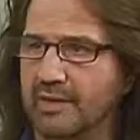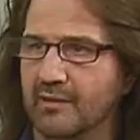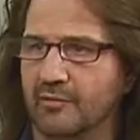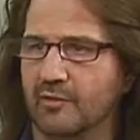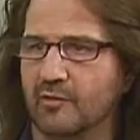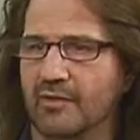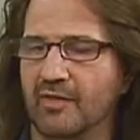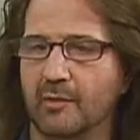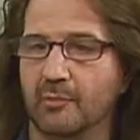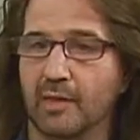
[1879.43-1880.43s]
and things like
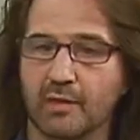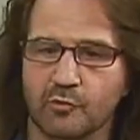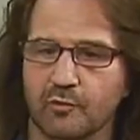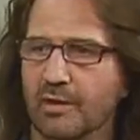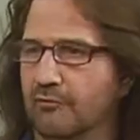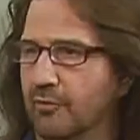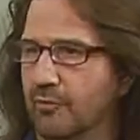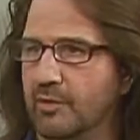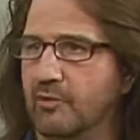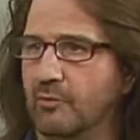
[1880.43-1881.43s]
that. Plus, you have the
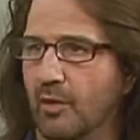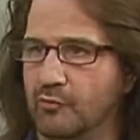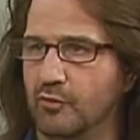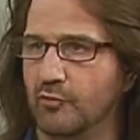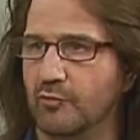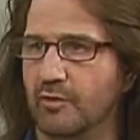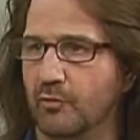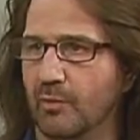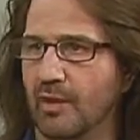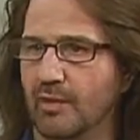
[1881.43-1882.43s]
3 small children as
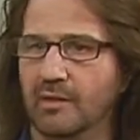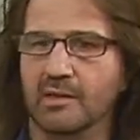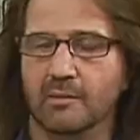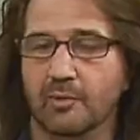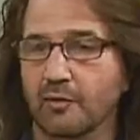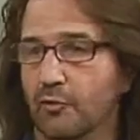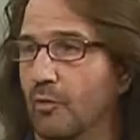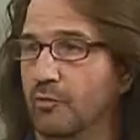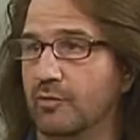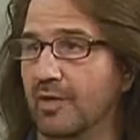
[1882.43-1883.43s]
well, plus your
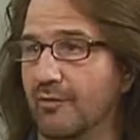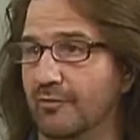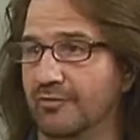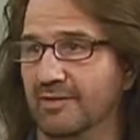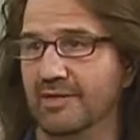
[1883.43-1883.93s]
own self.